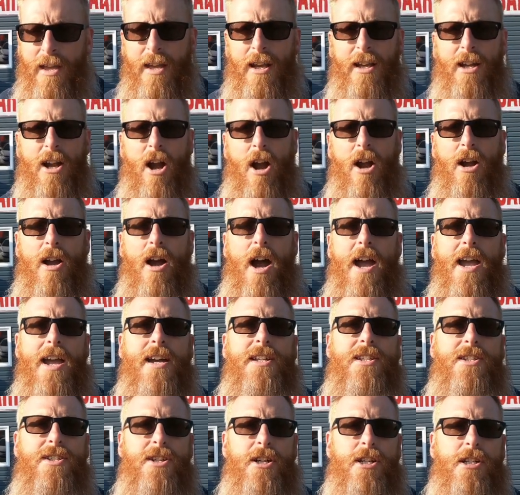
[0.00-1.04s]
CARRGUY
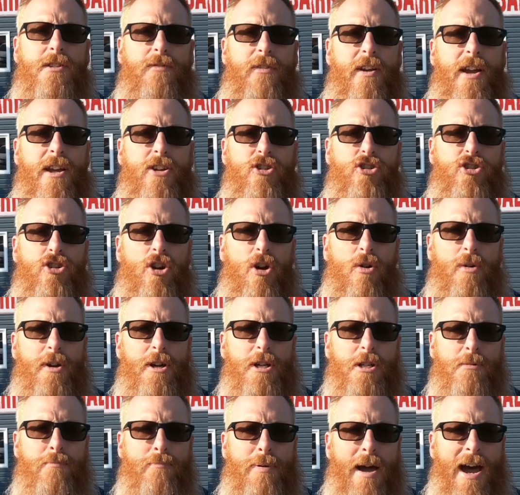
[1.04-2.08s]
and SIXFAN show
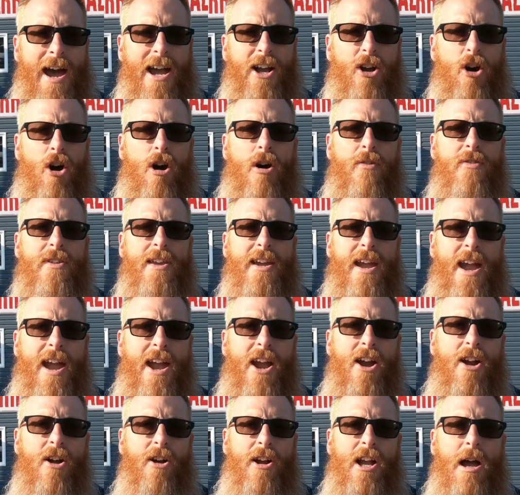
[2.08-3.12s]
is back on the
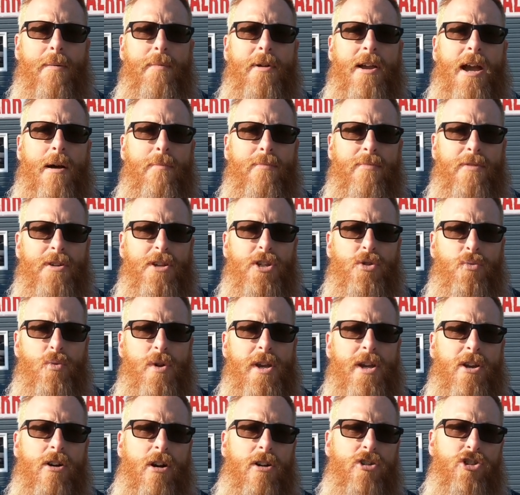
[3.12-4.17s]
air coming up this
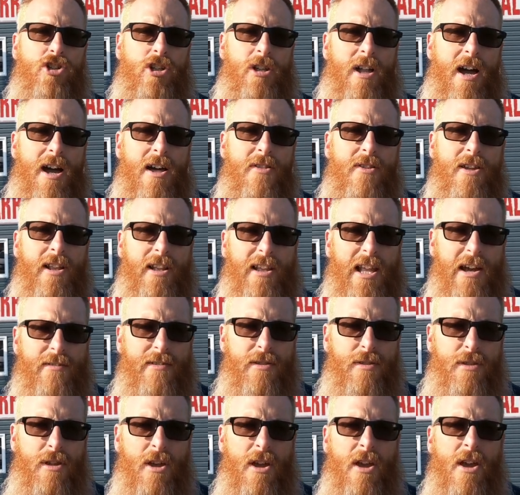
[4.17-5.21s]
week on July the 11th